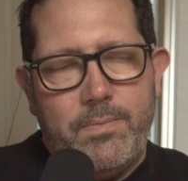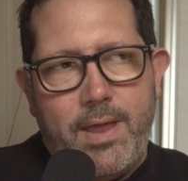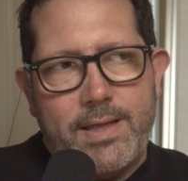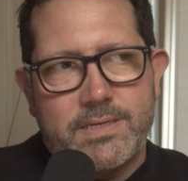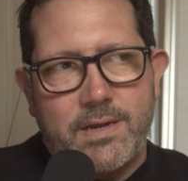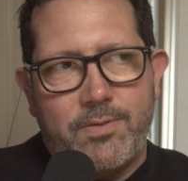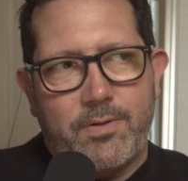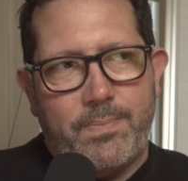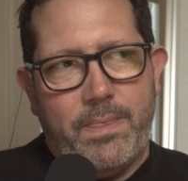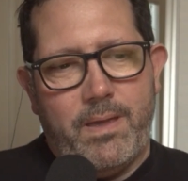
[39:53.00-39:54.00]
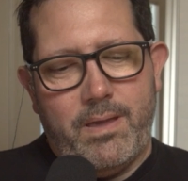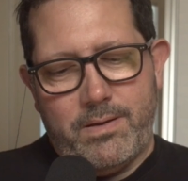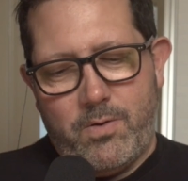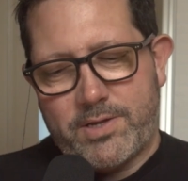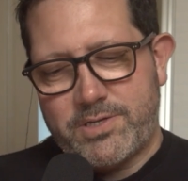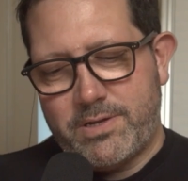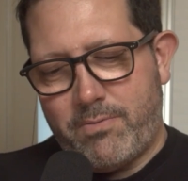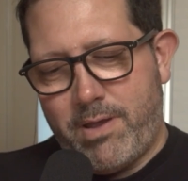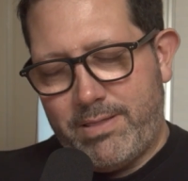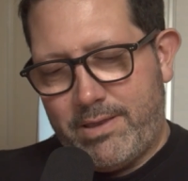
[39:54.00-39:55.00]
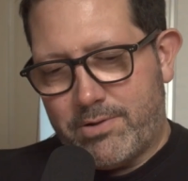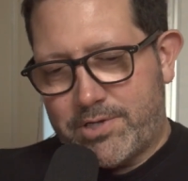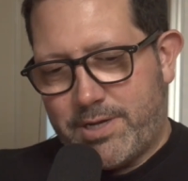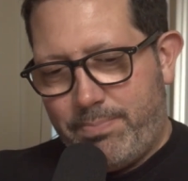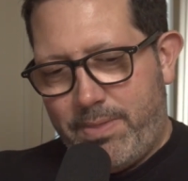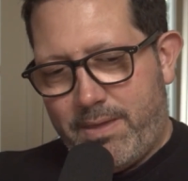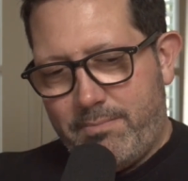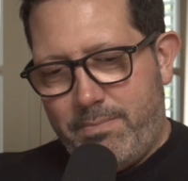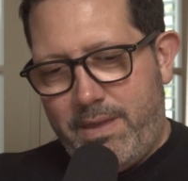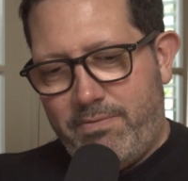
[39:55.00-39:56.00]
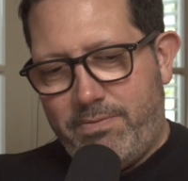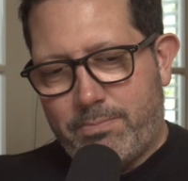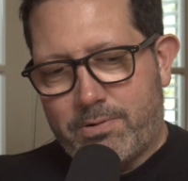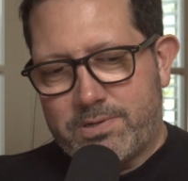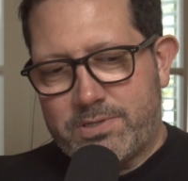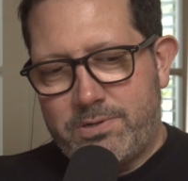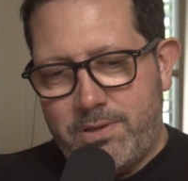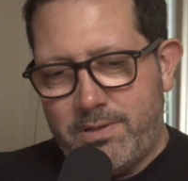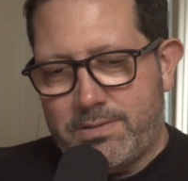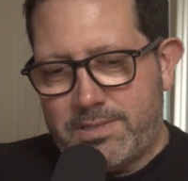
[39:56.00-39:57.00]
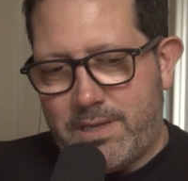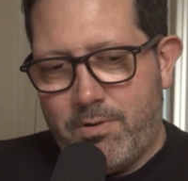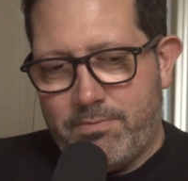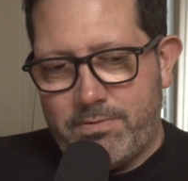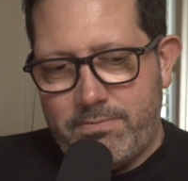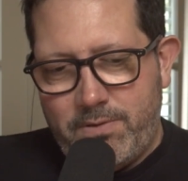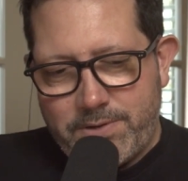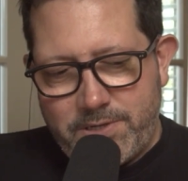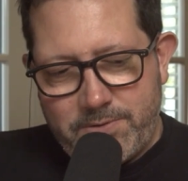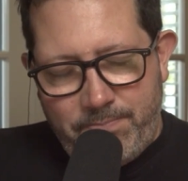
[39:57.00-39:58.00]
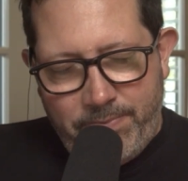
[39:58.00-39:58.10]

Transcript: going to ask another question around leadership that may feel personal. You can skip over it if you want to.